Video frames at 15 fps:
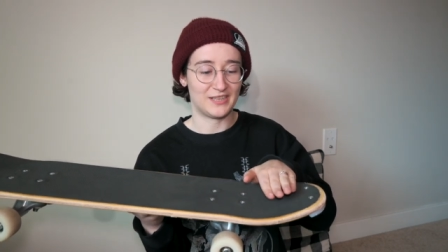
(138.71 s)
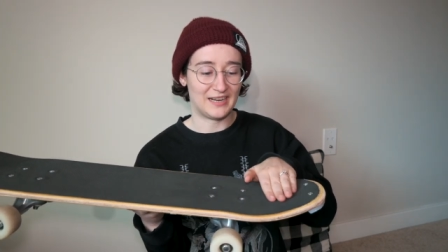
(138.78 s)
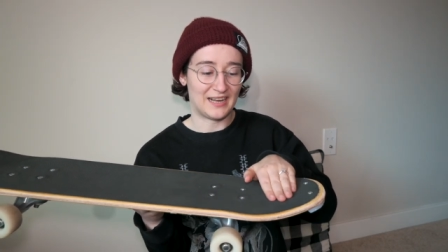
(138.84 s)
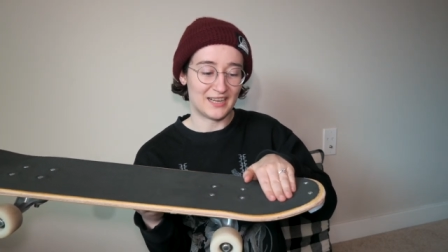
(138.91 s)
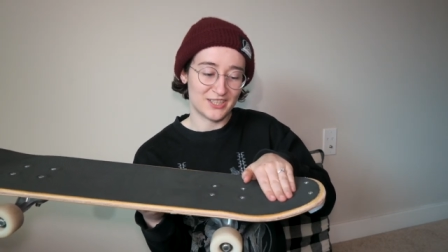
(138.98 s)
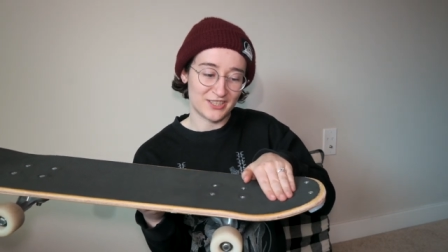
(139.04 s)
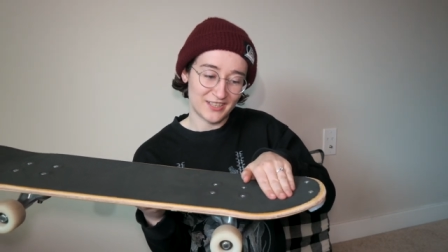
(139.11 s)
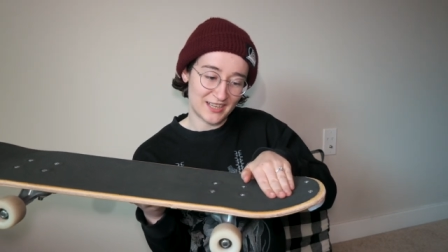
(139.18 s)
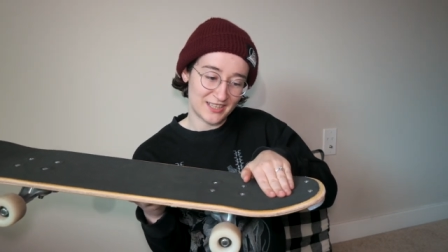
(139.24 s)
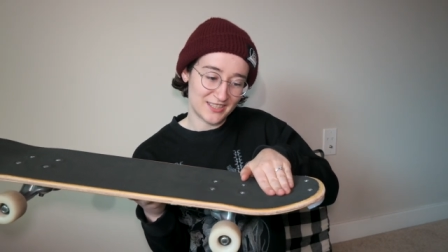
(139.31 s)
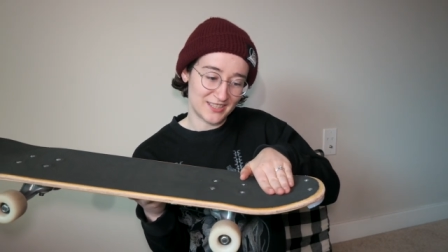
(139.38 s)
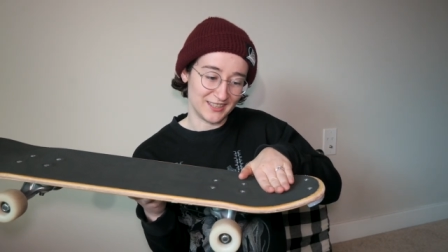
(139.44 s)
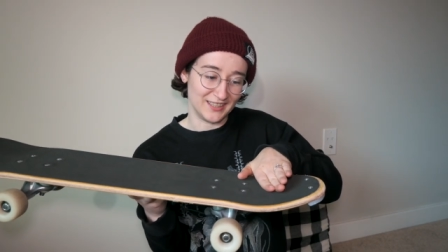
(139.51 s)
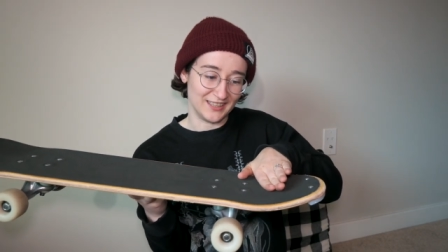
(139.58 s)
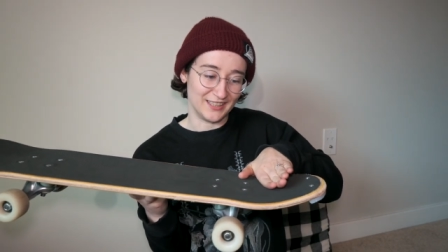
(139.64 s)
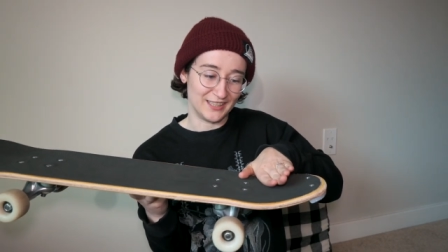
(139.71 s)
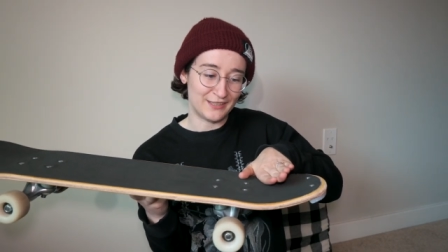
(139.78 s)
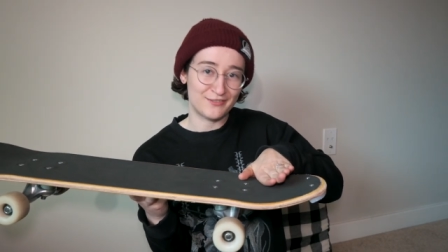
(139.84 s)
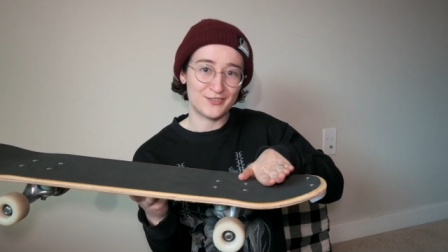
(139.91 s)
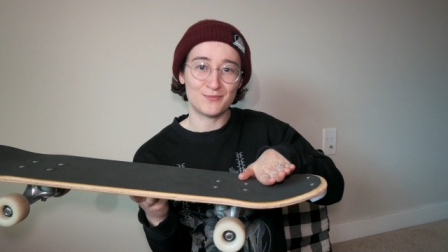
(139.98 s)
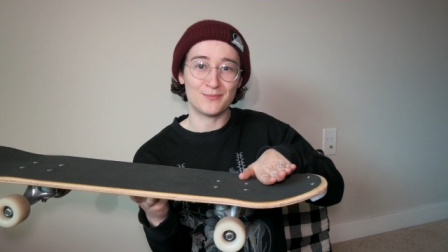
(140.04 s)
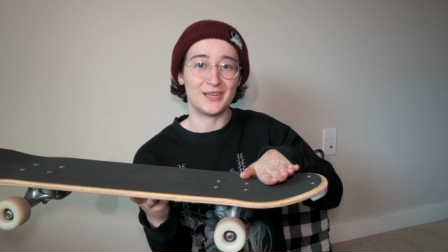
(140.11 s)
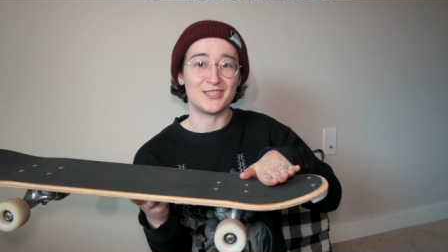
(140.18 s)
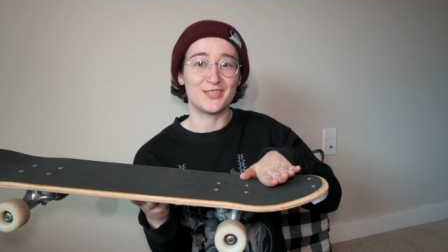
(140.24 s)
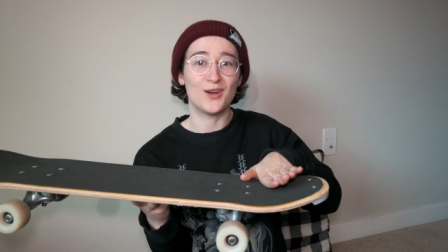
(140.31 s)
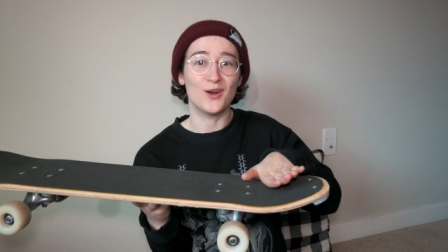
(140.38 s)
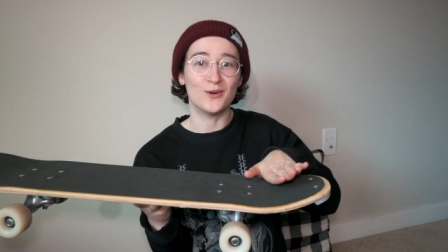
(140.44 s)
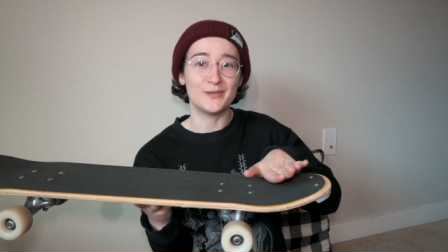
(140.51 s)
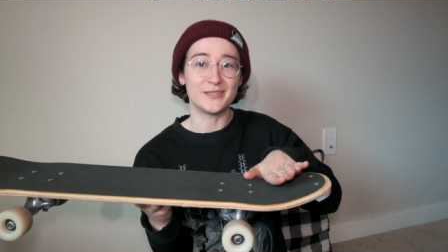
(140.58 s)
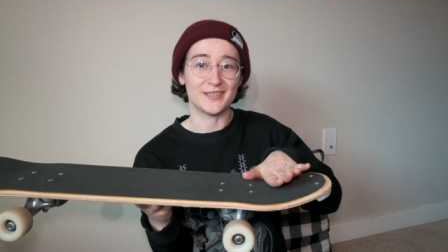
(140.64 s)
I actually had to lift my
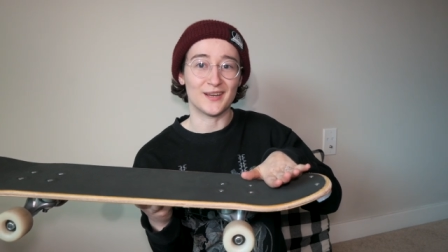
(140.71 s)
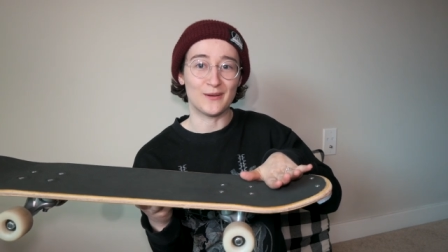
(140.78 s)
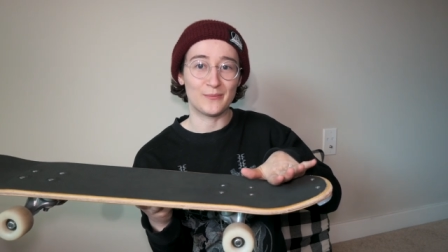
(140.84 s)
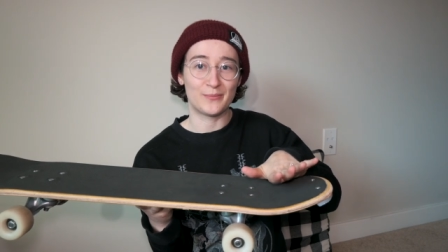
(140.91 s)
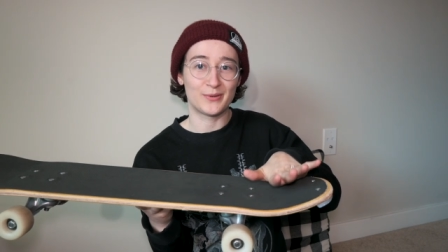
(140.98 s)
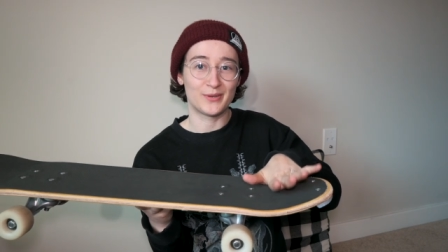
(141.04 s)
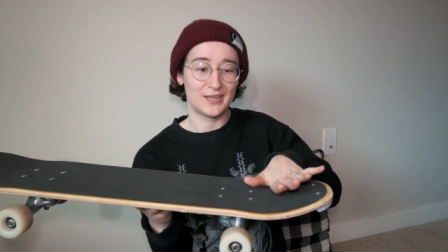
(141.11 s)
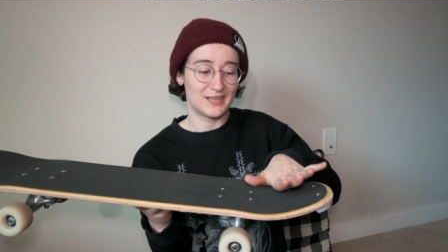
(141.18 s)
toes up